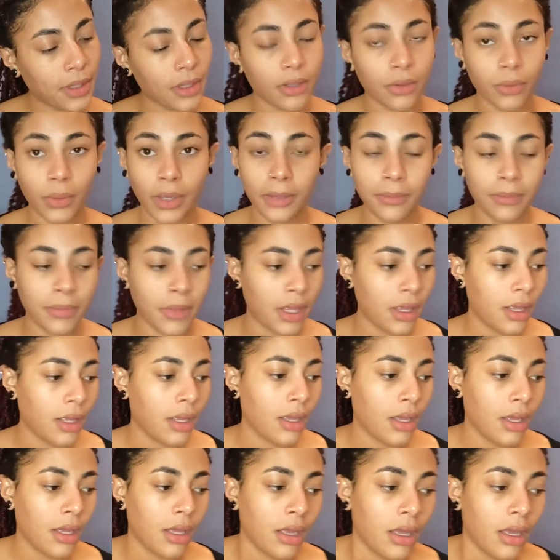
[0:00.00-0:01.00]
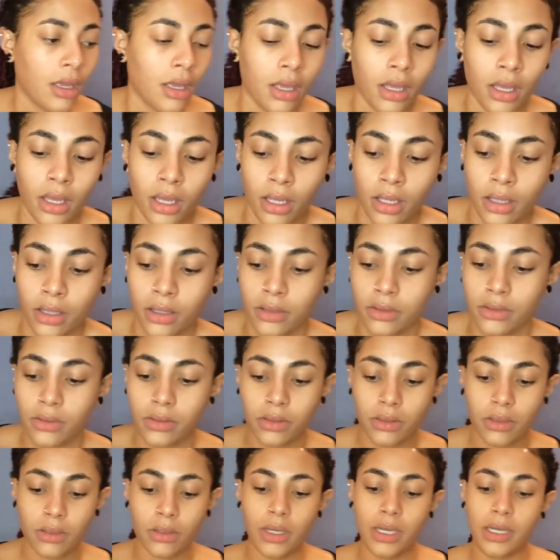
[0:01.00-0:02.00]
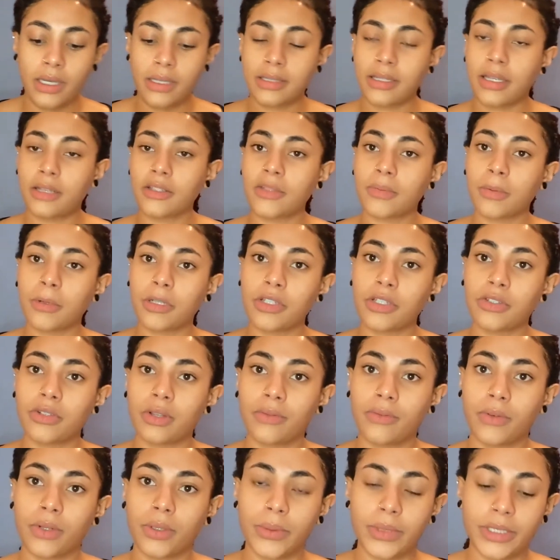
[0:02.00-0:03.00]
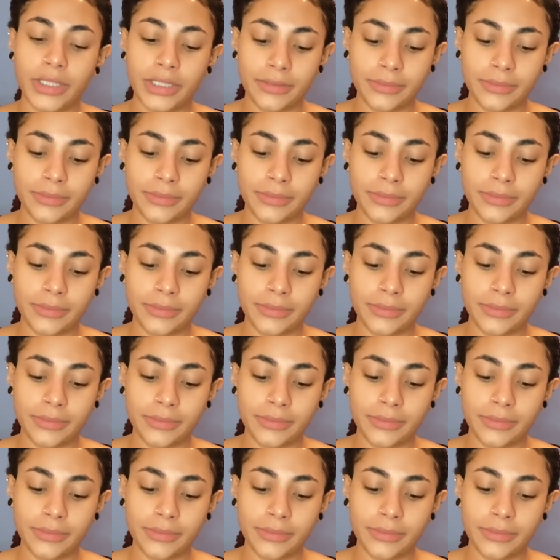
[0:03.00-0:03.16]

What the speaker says: Okay, so sounds pretty straightforward.